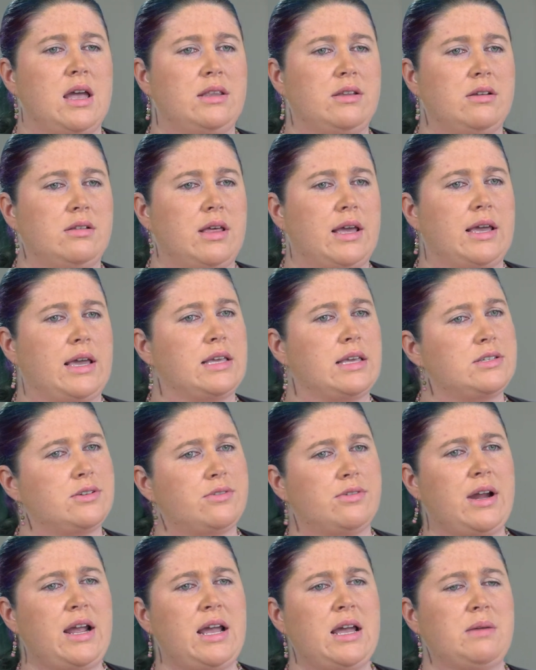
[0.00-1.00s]
They're like, it's
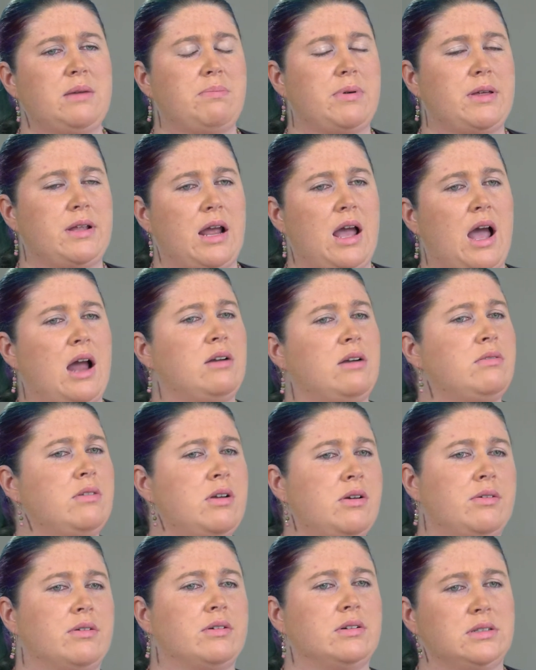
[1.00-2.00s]
great, but I don't
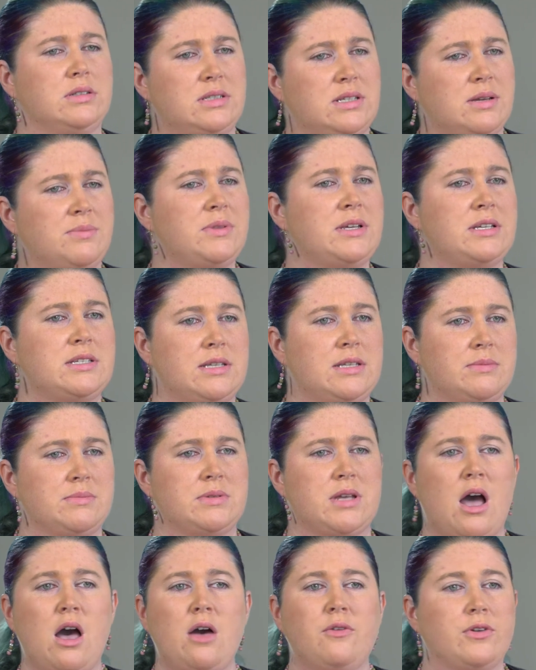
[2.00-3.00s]
know. Something
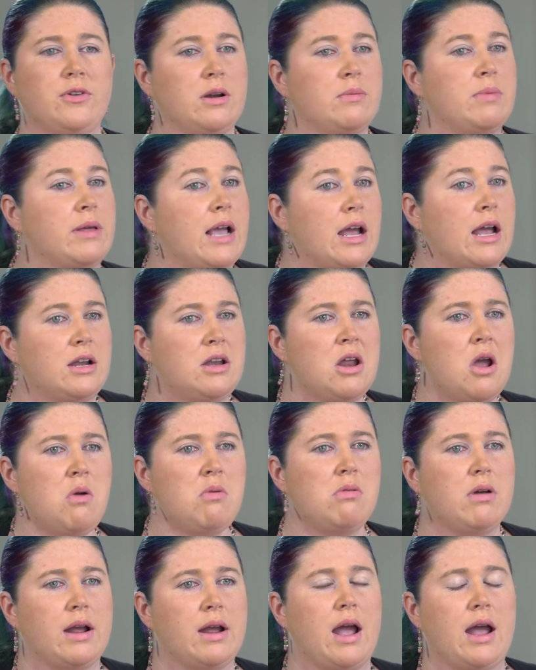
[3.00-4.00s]
seems off. And I'm like, I know it.